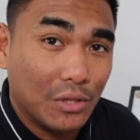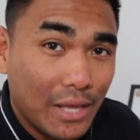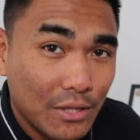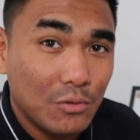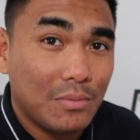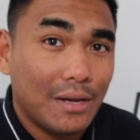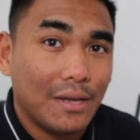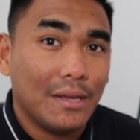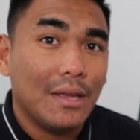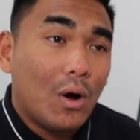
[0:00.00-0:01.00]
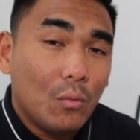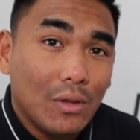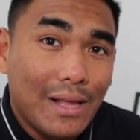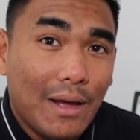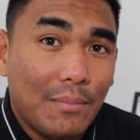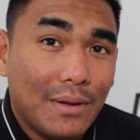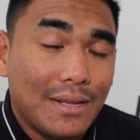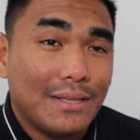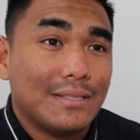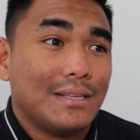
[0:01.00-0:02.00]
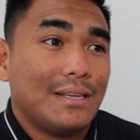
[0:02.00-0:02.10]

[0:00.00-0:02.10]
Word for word: would like to buy, what will happen is